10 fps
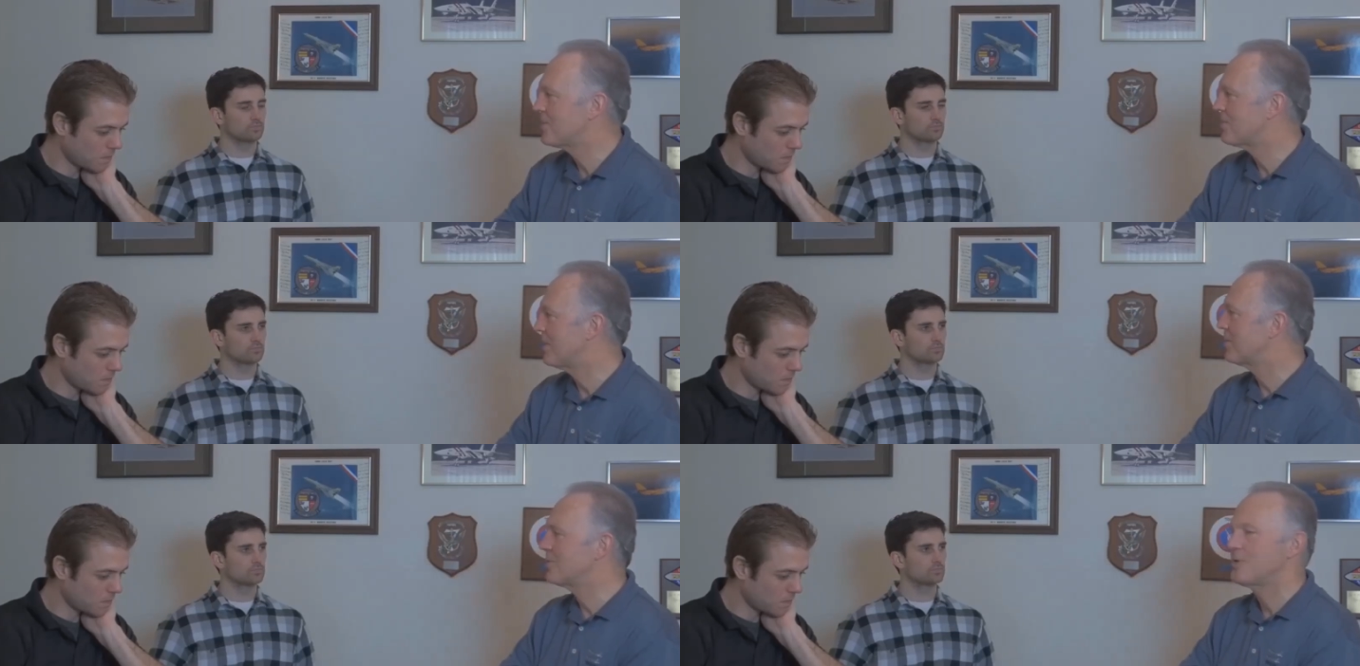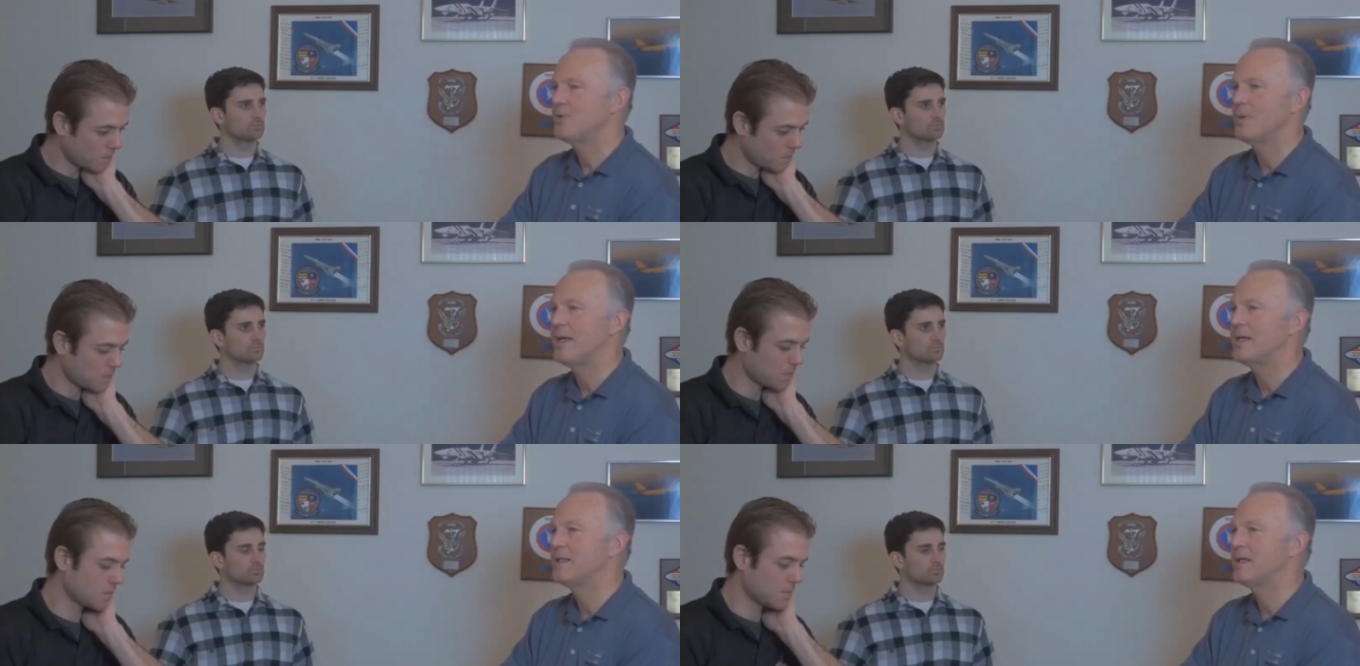Speaker 1: instructors
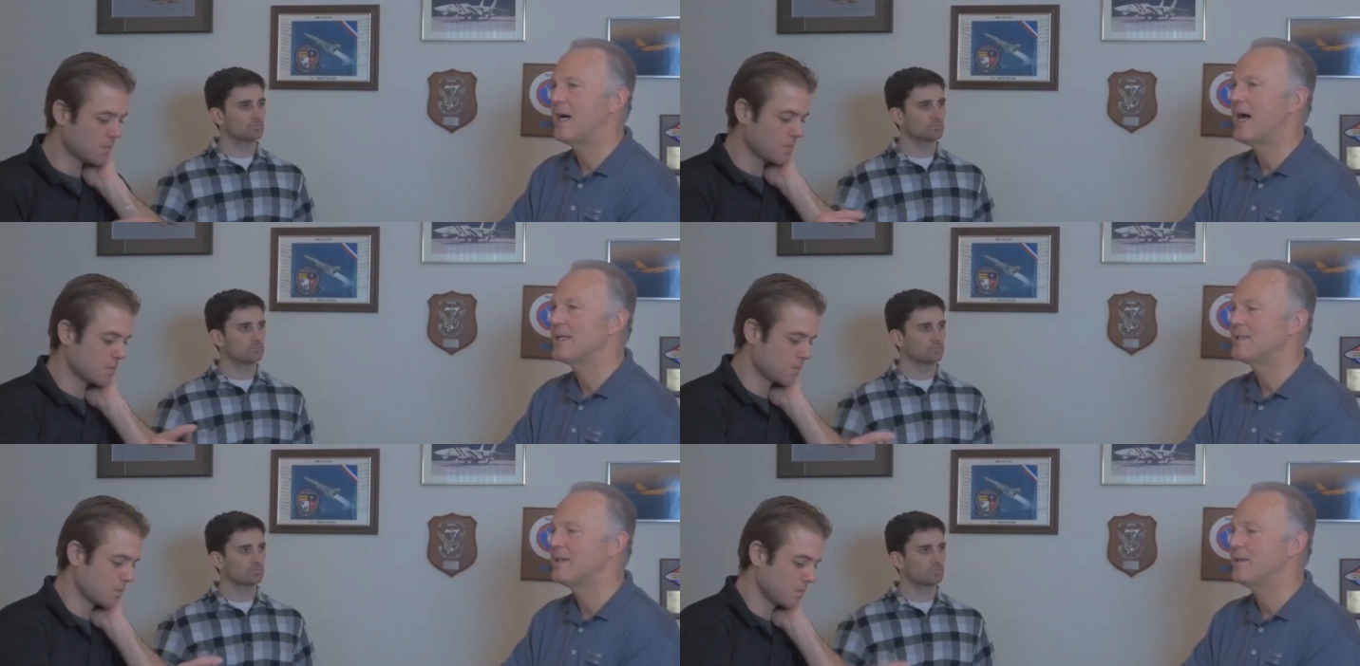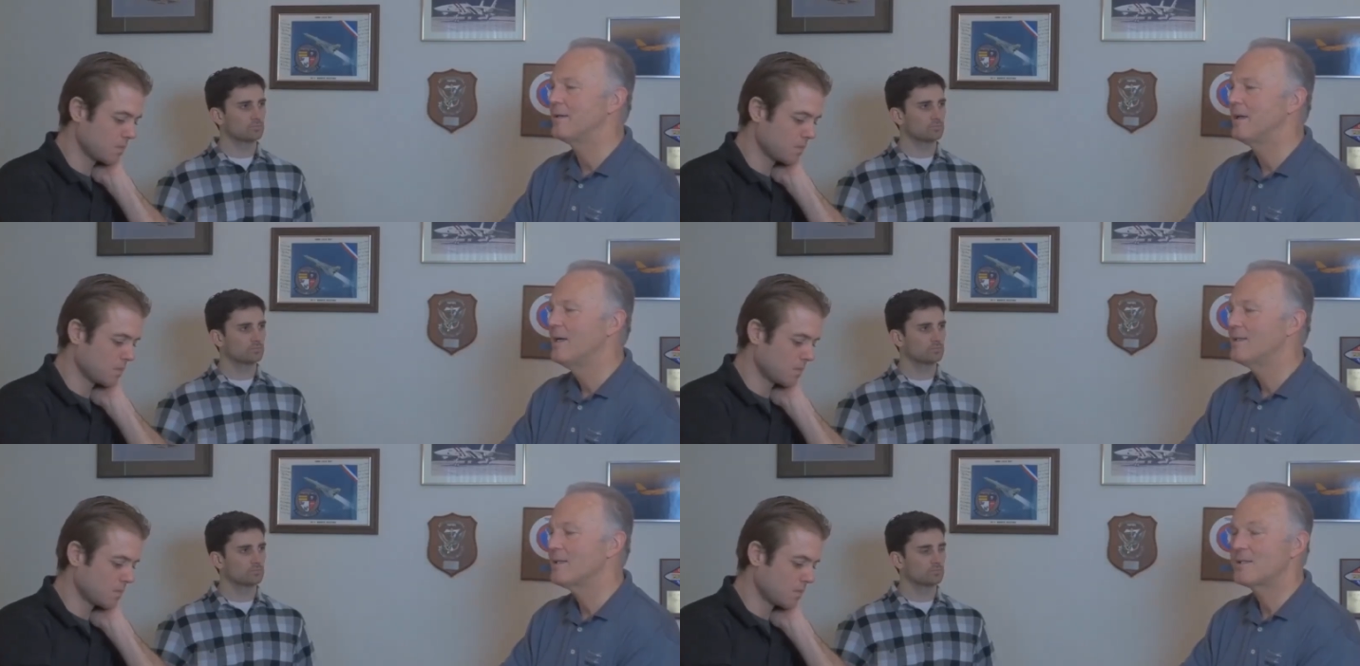to a high standard.
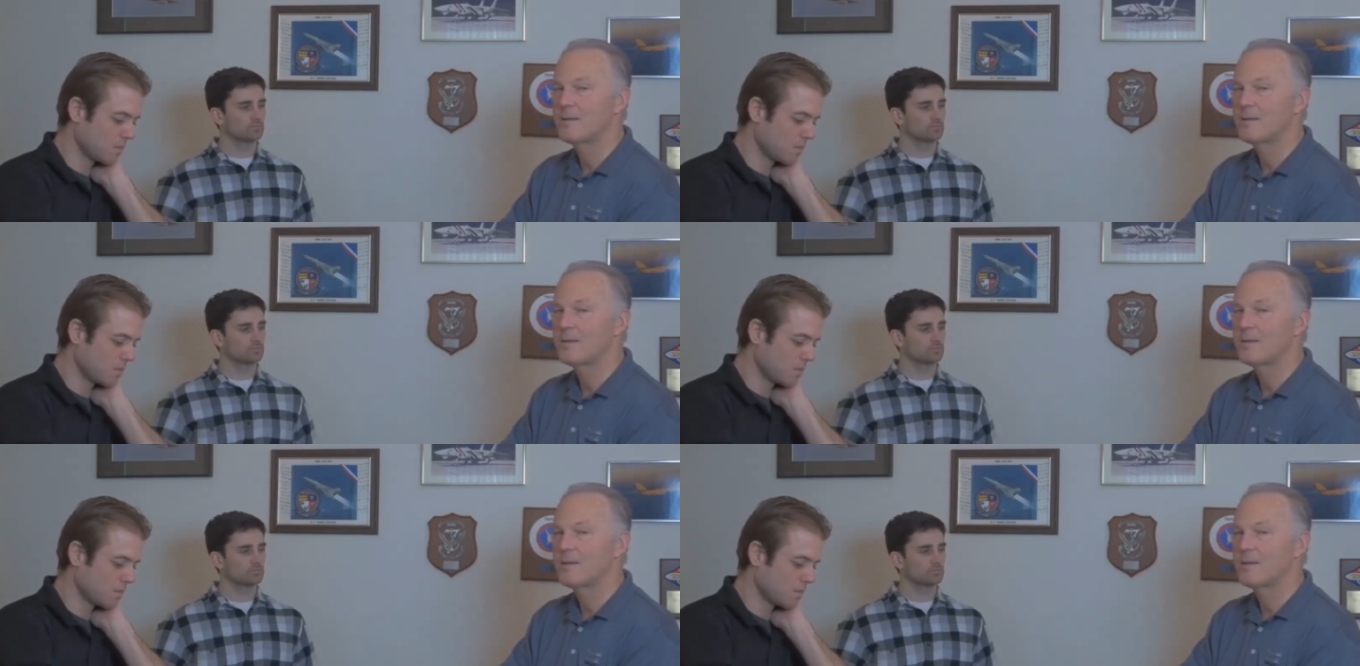Since